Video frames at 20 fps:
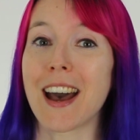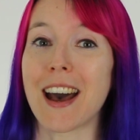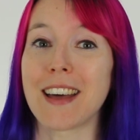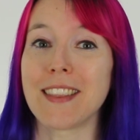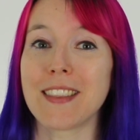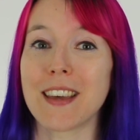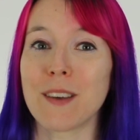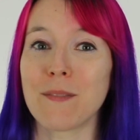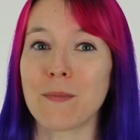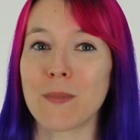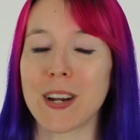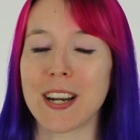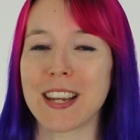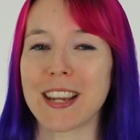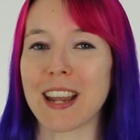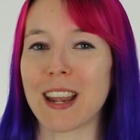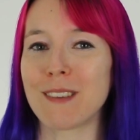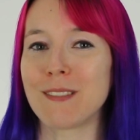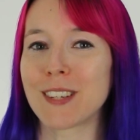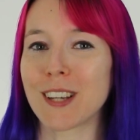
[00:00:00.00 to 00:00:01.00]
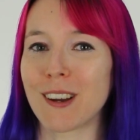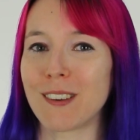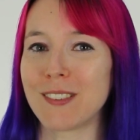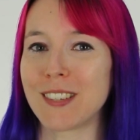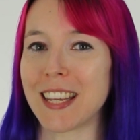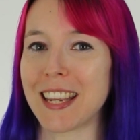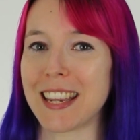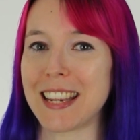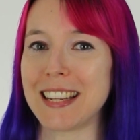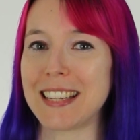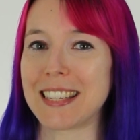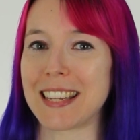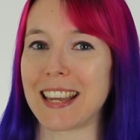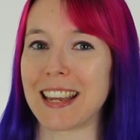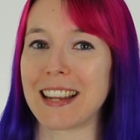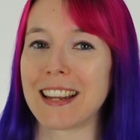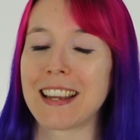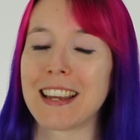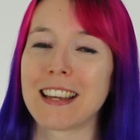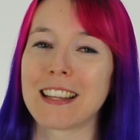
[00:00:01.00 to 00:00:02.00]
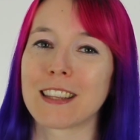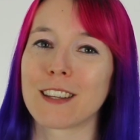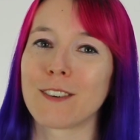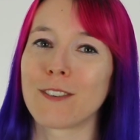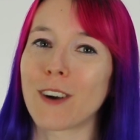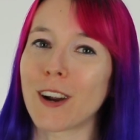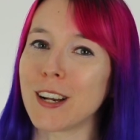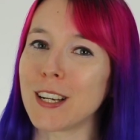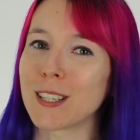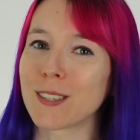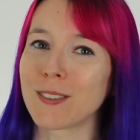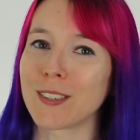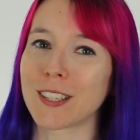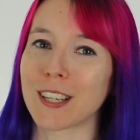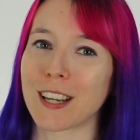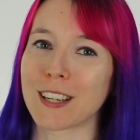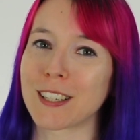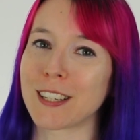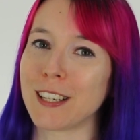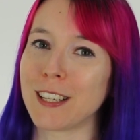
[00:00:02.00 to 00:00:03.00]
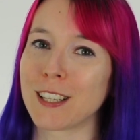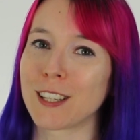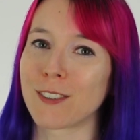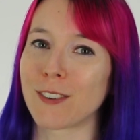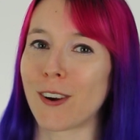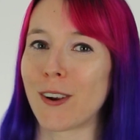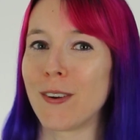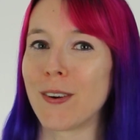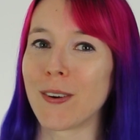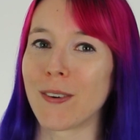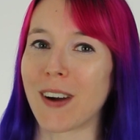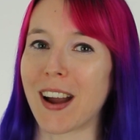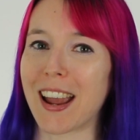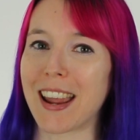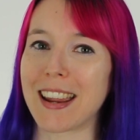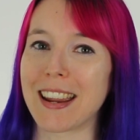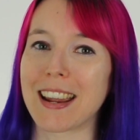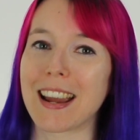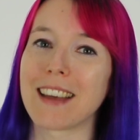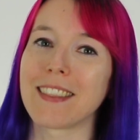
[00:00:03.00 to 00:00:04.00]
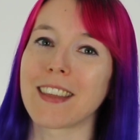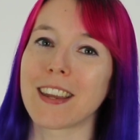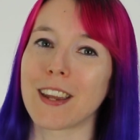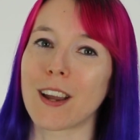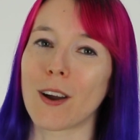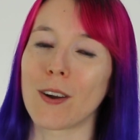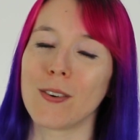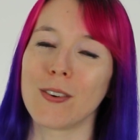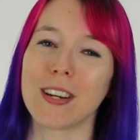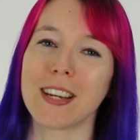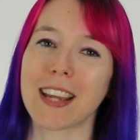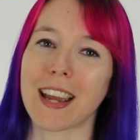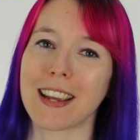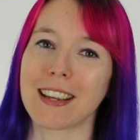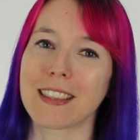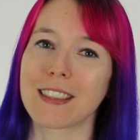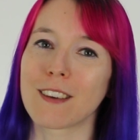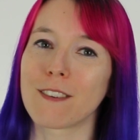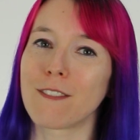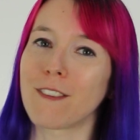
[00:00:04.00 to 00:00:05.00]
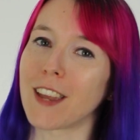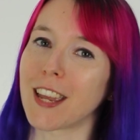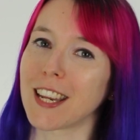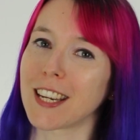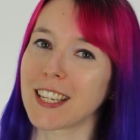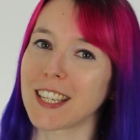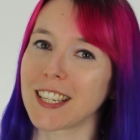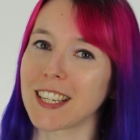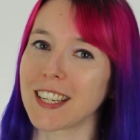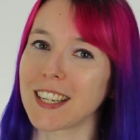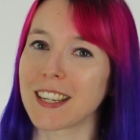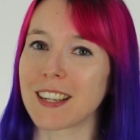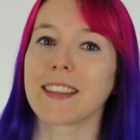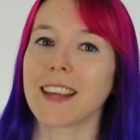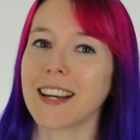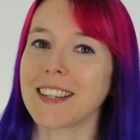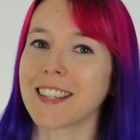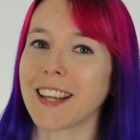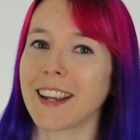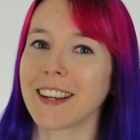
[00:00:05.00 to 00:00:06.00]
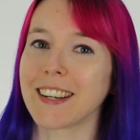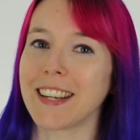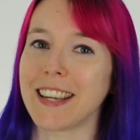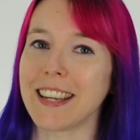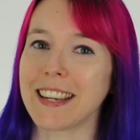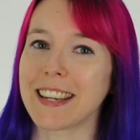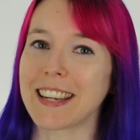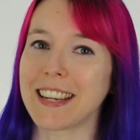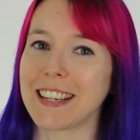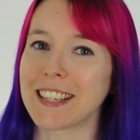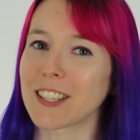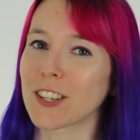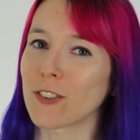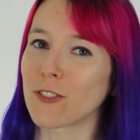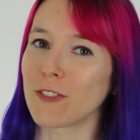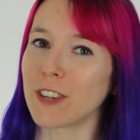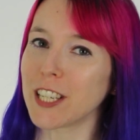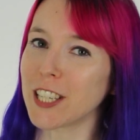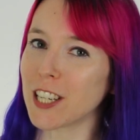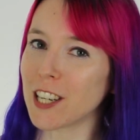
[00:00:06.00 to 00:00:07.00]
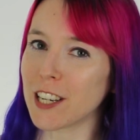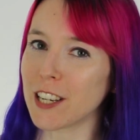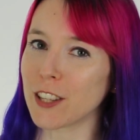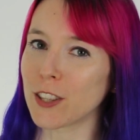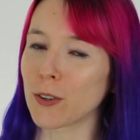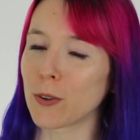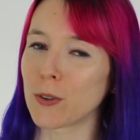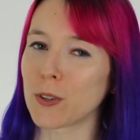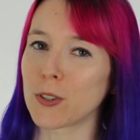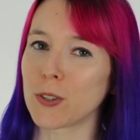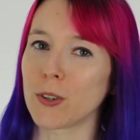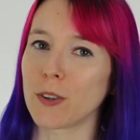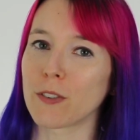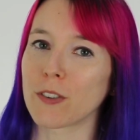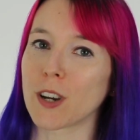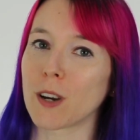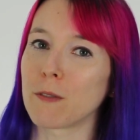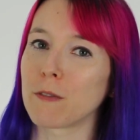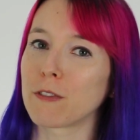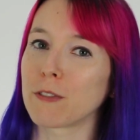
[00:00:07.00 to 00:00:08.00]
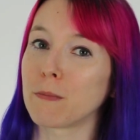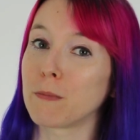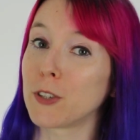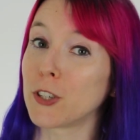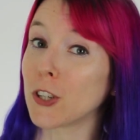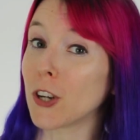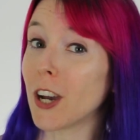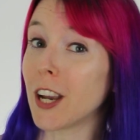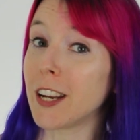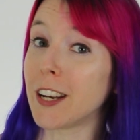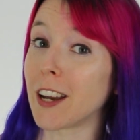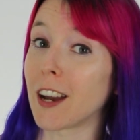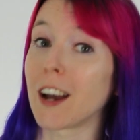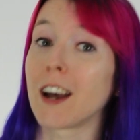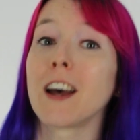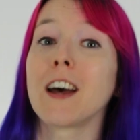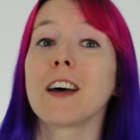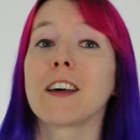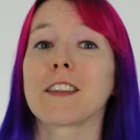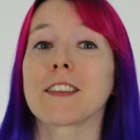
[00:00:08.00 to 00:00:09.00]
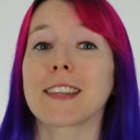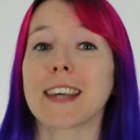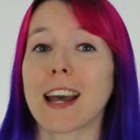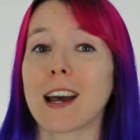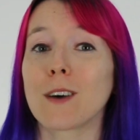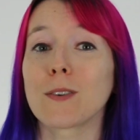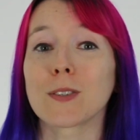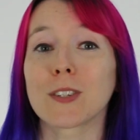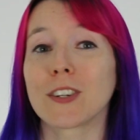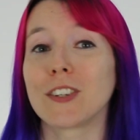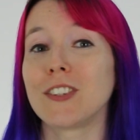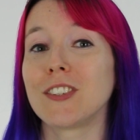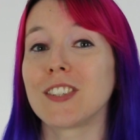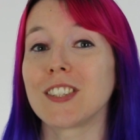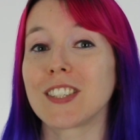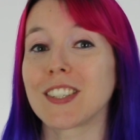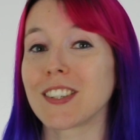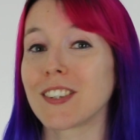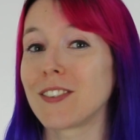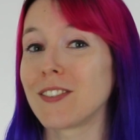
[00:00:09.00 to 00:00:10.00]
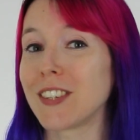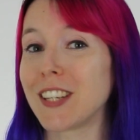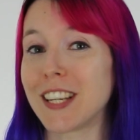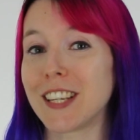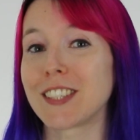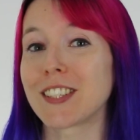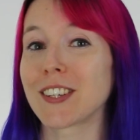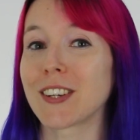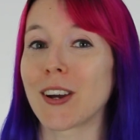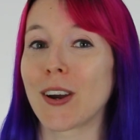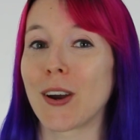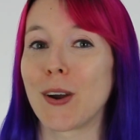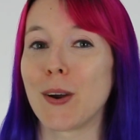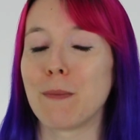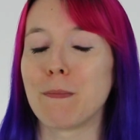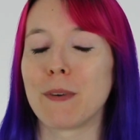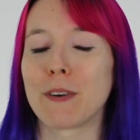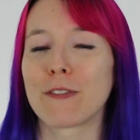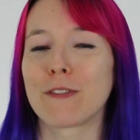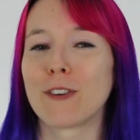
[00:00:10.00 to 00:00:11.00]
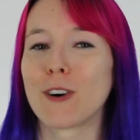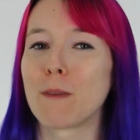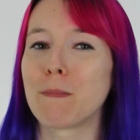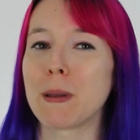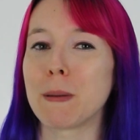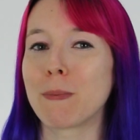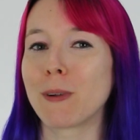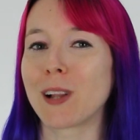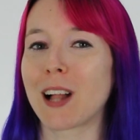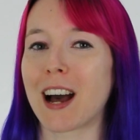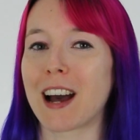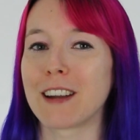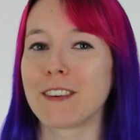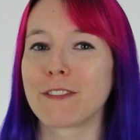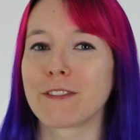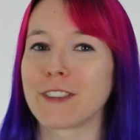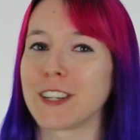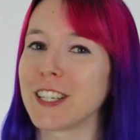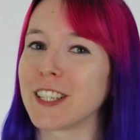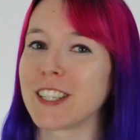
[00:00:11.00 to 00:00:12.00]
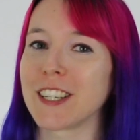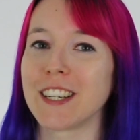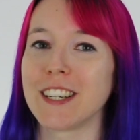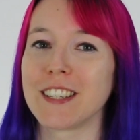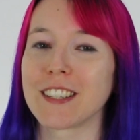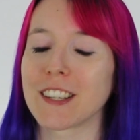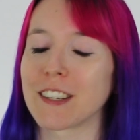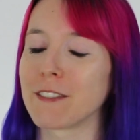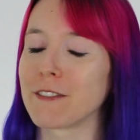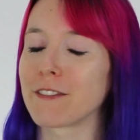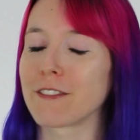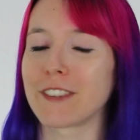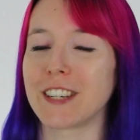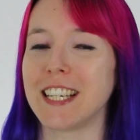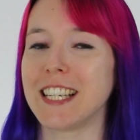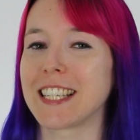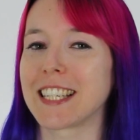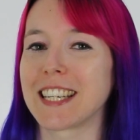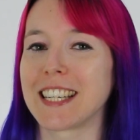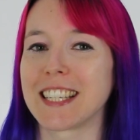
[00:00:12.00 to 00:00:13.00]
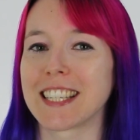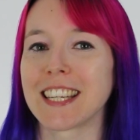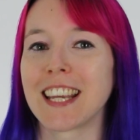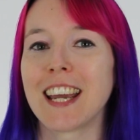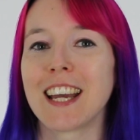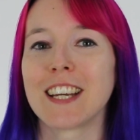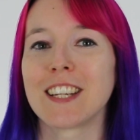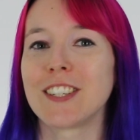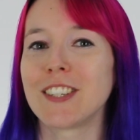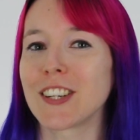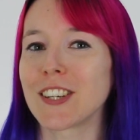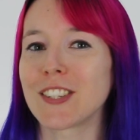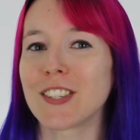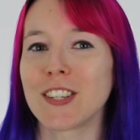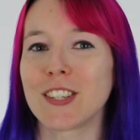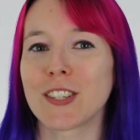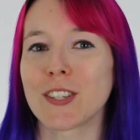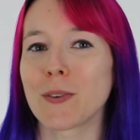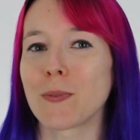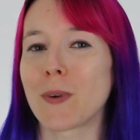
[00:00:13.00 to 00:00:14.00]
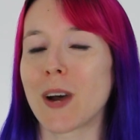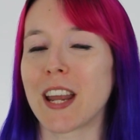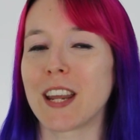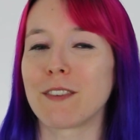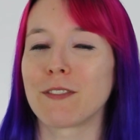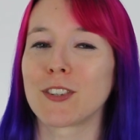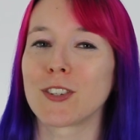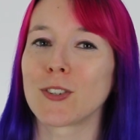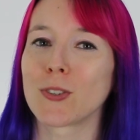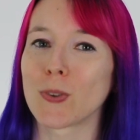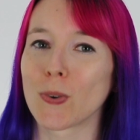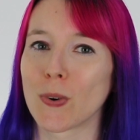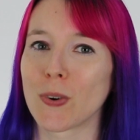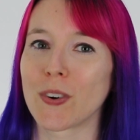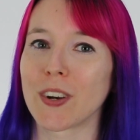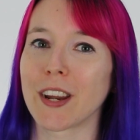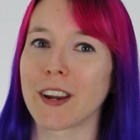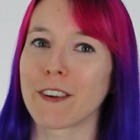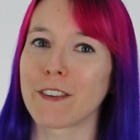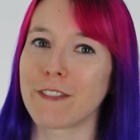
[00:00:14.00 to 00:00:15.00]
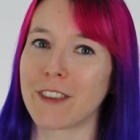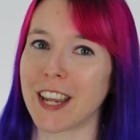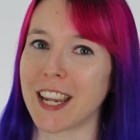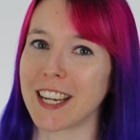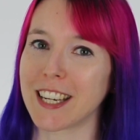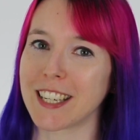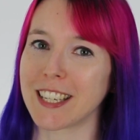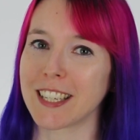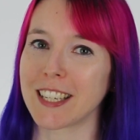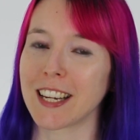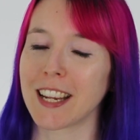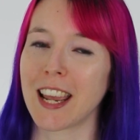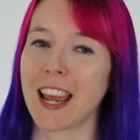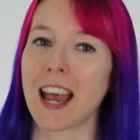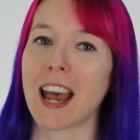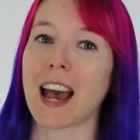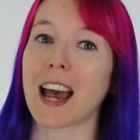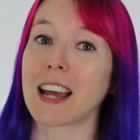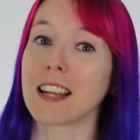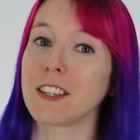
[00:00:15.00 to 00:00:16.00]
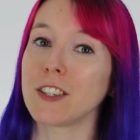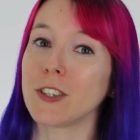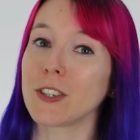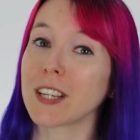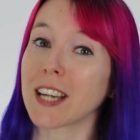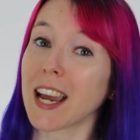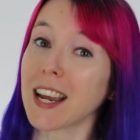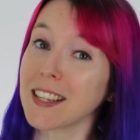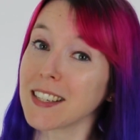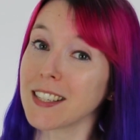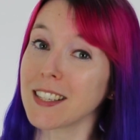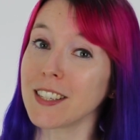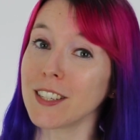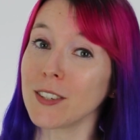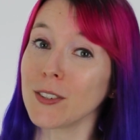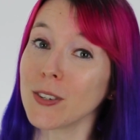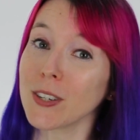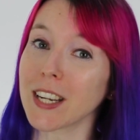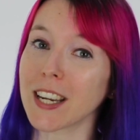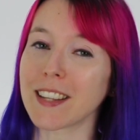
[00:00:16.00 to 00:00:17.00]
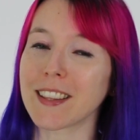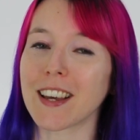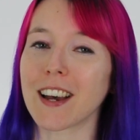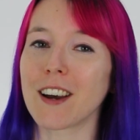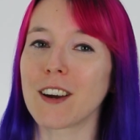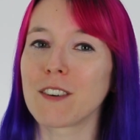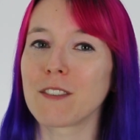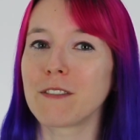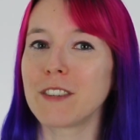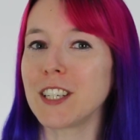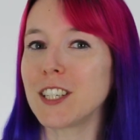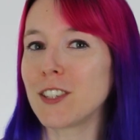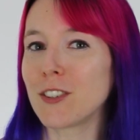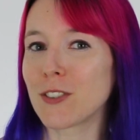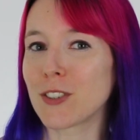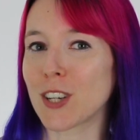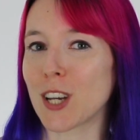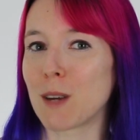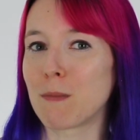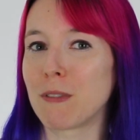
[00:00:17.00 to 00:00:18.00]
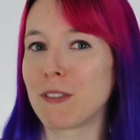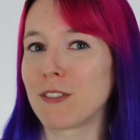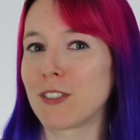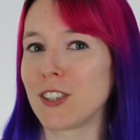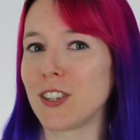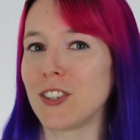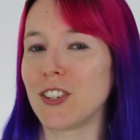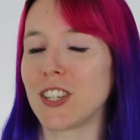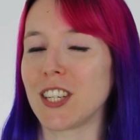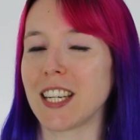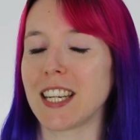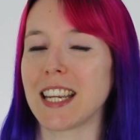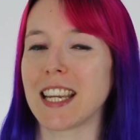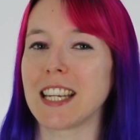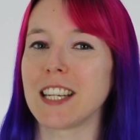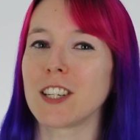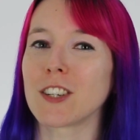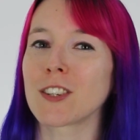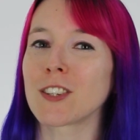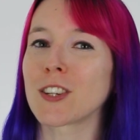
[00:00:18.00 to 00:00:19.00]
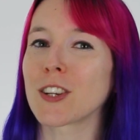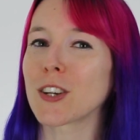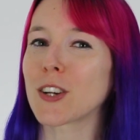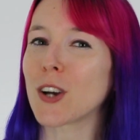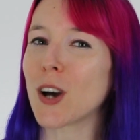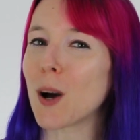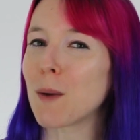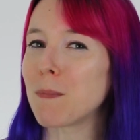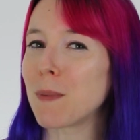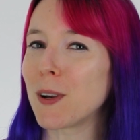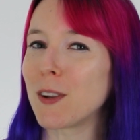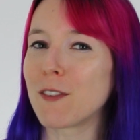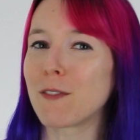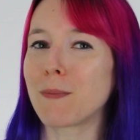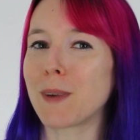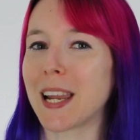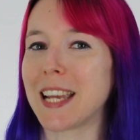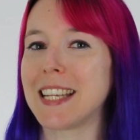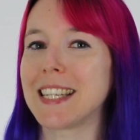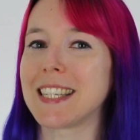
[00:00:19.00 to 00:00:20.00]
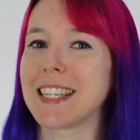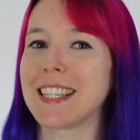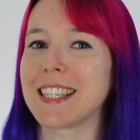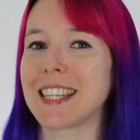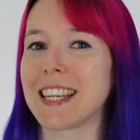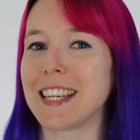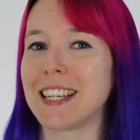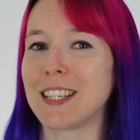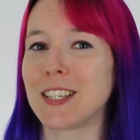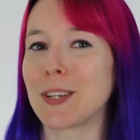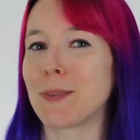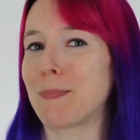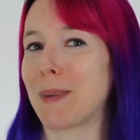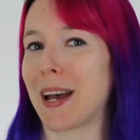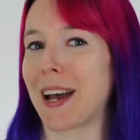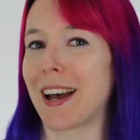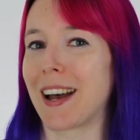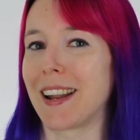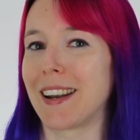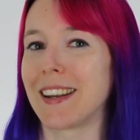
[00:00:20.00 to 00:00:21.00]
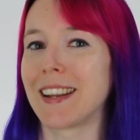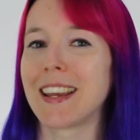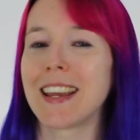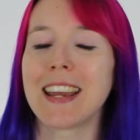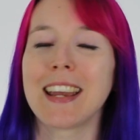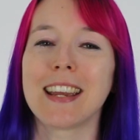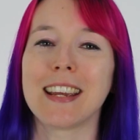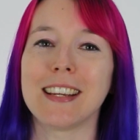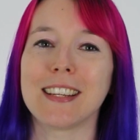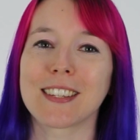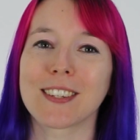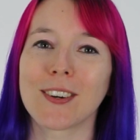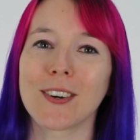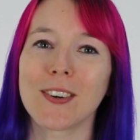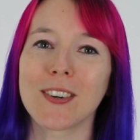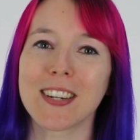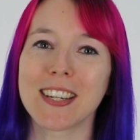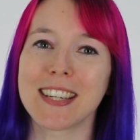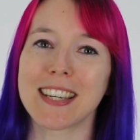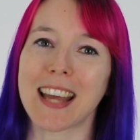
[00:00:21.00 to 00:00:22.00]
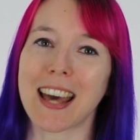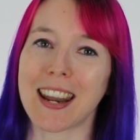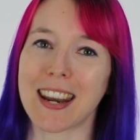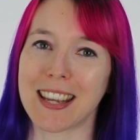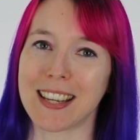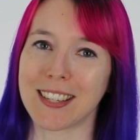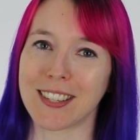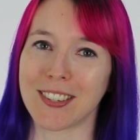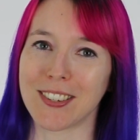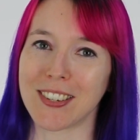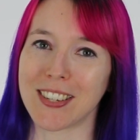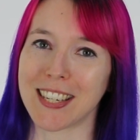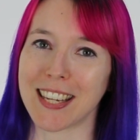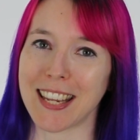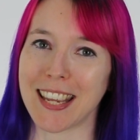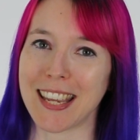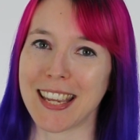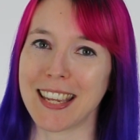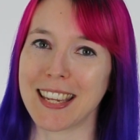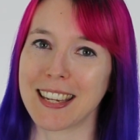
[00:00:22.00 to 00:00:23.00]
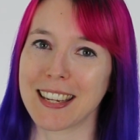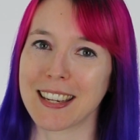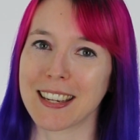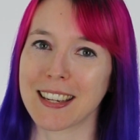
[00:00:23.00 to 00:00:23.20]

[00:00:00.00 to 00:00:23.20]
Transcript: And then when it came time to eat it, the rice was actually thrown away and they only ate the fish. That technique is originally thought to have come from China, thousands of years ago, before people had fridges and freezers, just as a way of storing fish. And you can still get that original type of sushi in just a couple of places in Japan. It's called narezushi.